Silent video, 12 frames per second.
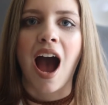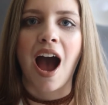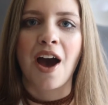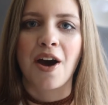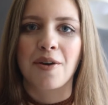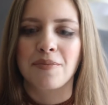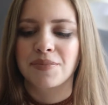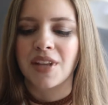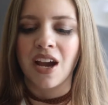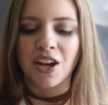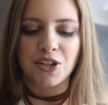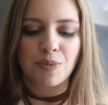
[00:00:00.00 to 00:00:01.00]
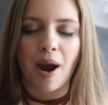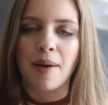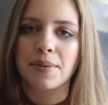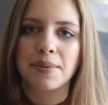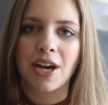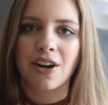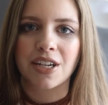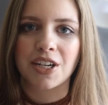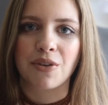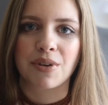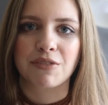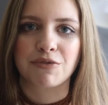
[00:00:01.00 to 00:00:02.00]
Um, you probably
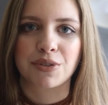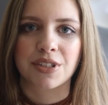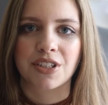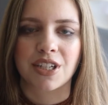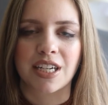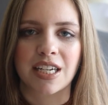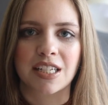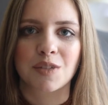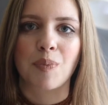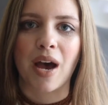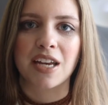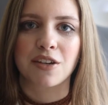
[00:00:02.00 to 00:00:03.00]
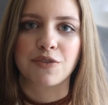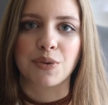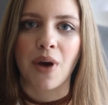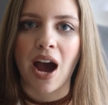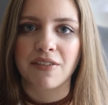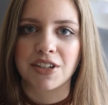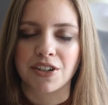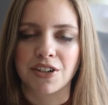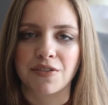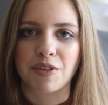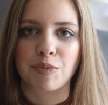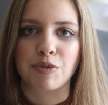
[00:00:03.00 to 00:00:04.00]
already know what Influenster is, but if you haven't
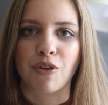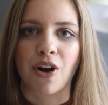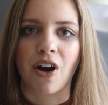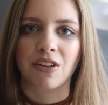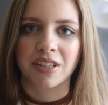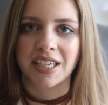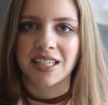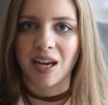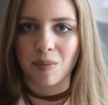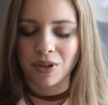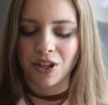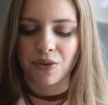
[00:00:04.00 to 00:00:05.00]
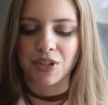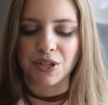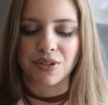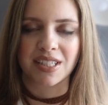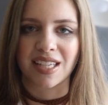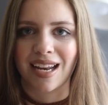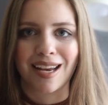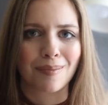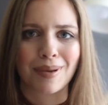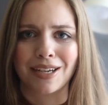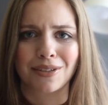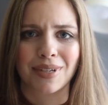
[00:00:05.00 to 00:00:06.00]
of it before, I'll link it down below and you can sign
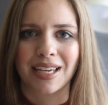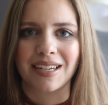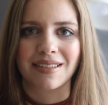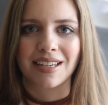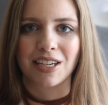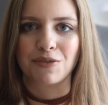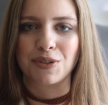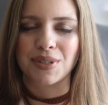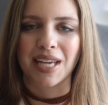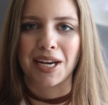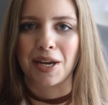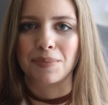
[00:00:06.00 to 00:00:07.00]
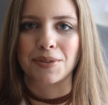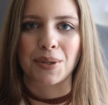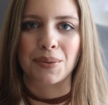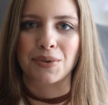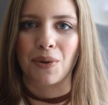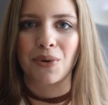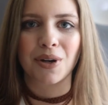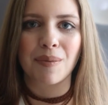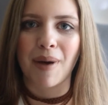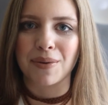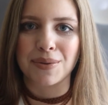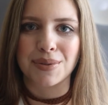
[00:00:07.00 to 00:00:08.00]
up. I don't get anything if you sign up, so don't worry
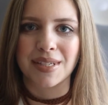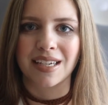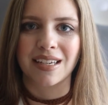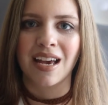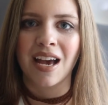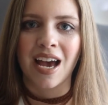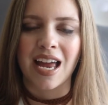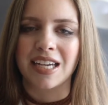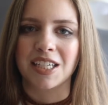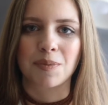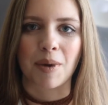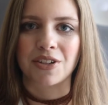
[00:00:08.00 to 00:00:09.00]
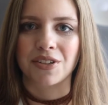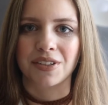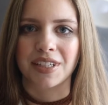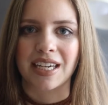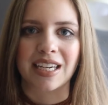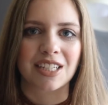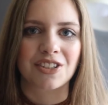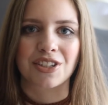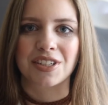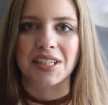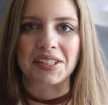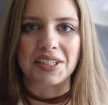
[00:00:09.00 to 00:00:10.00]
about using any special link. It's
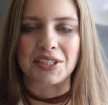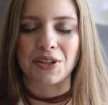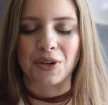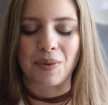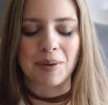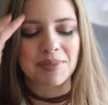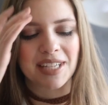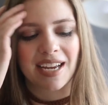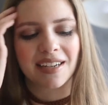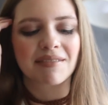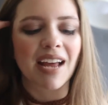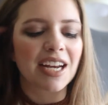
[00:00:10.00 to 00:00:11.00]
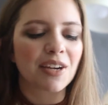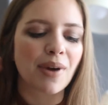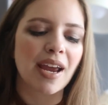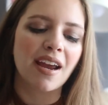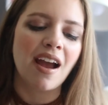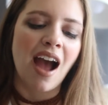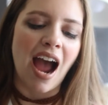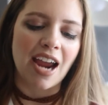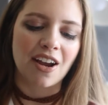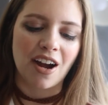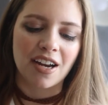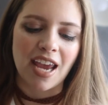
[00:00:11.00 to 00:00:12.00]
just link to their website. Anyway,
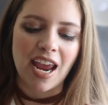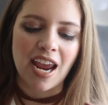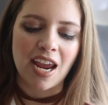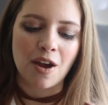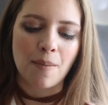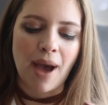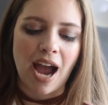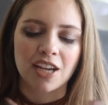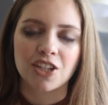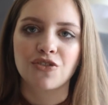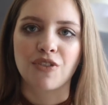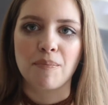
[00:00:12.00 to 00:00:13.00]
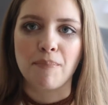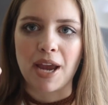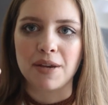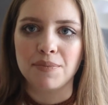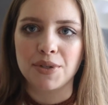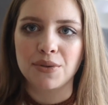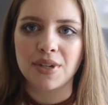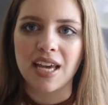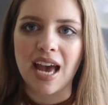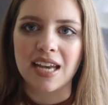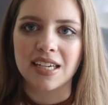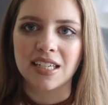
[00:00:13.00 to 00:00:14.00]
I got a package from Bite
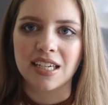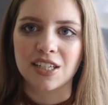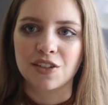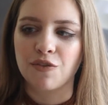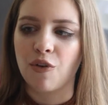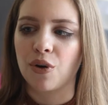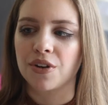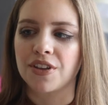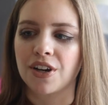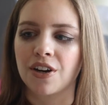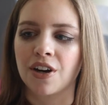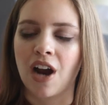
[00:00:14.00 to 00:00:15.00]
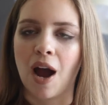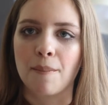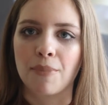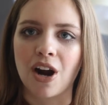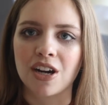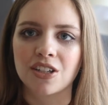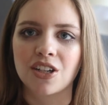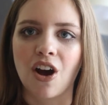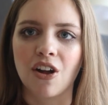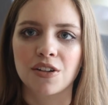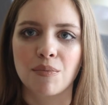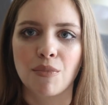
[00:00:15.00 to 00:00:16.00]
Beauty and it is for their um, product
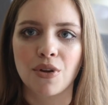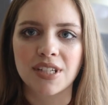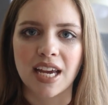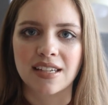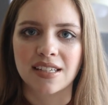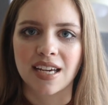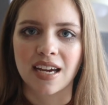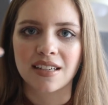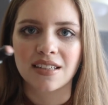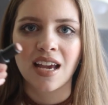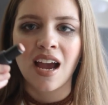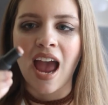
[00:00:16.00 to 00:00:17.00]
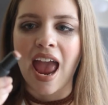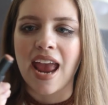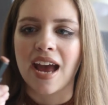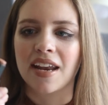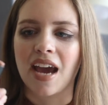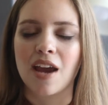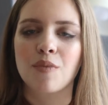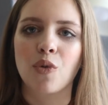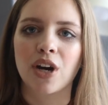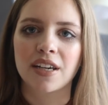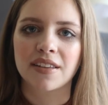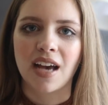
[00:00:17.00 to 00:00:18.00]
called Multi Sticks and I am
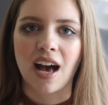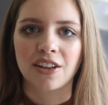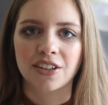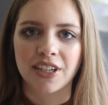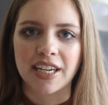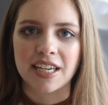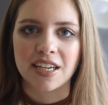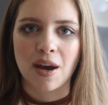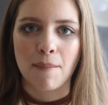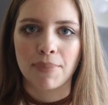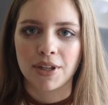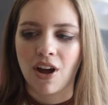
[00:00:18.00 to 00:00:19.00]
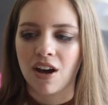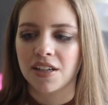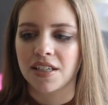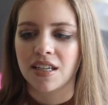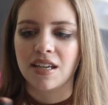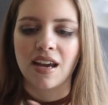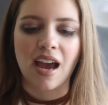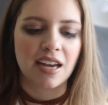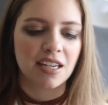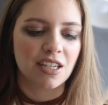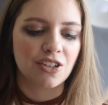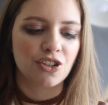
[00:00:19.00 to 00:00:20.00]
wearing the color in Blondie
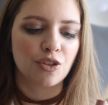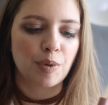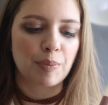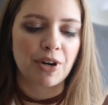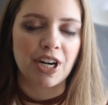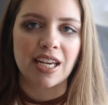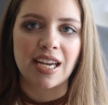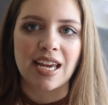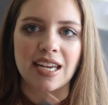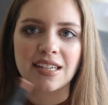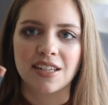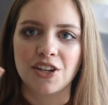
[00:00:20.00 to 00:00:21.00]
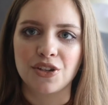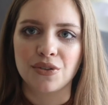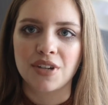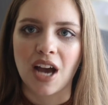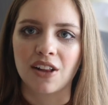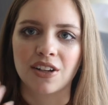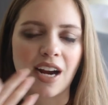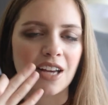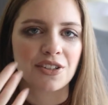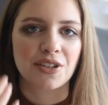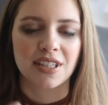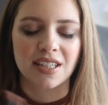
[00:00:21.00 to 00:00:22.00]
and it is super pretty. It is a nude color
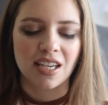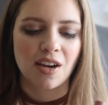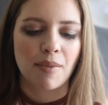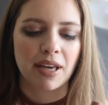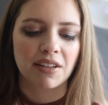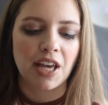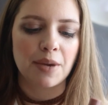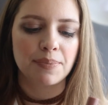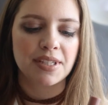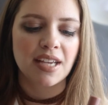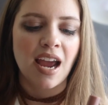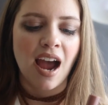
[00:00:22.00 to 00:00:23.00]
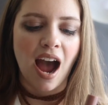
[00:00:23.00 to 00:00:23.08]
as you can see on my lips.